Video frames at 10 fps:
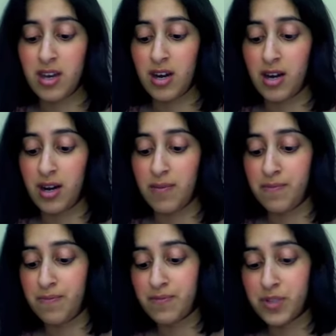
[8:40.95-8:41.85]

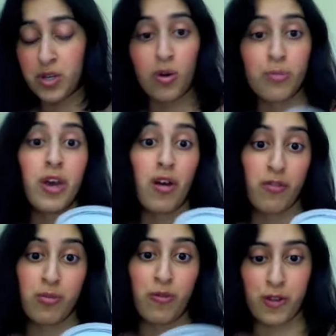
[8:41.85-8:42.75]
to hold me over
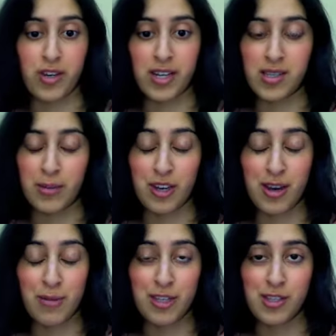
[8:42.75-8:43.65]
before the next time I
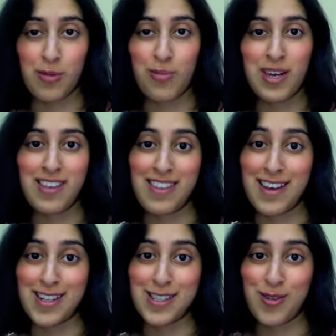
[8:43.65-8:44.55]
come in. So many
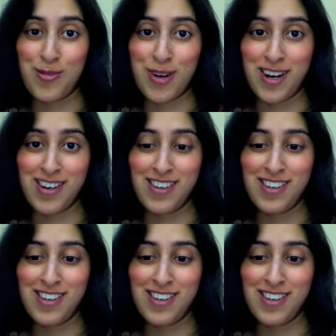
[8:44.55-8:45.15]
thanks to Iman.